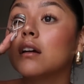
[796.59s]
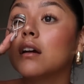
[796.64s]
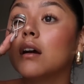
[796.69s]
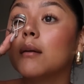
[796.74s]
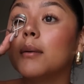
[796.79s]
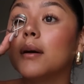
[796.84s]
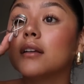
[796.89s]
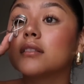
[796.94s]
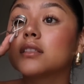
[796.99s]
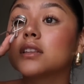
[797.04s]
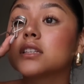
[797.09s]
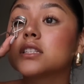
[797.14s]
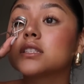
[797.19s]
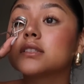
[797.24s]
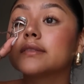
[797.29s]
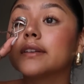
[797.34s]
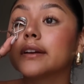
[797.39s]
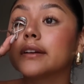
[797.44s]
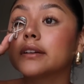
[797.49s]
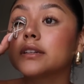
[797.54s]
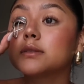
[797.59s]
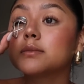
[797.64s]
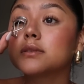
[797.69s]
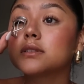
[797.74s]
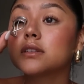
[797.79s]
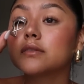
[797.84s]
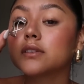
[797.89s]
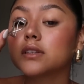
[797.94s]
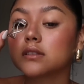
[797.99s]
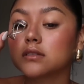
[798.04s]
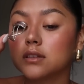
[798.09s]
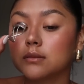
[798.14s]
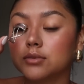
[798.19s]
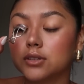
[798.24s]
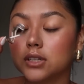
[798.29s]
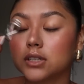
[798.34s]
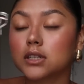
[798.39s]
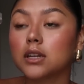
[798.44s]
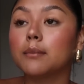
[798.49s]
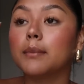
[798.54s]
about this very specific
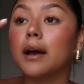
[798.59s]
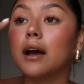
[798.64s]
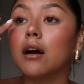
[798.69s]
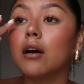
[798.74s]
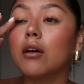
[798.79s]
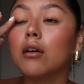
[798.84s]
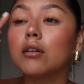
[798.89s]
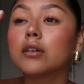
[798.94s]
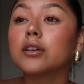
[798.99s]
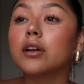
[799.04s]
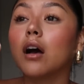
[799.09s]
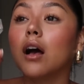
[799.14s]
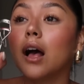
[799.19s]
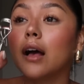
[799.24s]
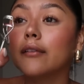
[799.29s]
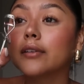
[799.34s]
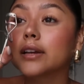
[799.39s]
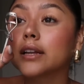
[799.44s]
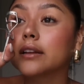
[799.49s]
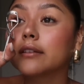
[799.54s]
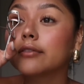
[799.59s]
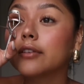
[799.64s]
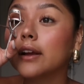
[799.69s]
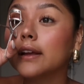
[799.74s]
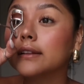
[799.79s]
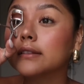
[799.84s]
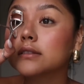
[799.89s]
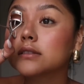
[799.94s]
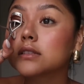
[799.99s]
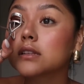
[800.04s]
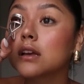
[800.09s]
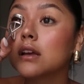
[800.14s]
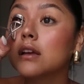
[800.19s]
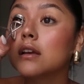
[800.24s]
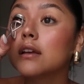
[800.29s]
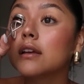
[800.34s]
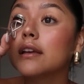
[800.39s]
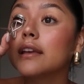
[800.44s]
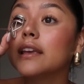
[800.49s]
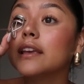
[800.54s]
subject about not having any friends.
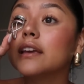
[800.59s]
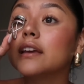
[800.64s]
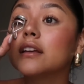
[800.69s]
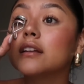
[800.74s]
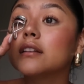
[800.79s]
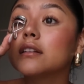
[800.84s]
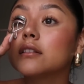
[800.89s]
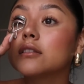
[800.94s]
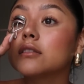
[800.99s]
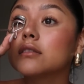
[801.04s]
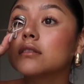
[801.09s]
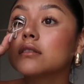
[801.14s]
And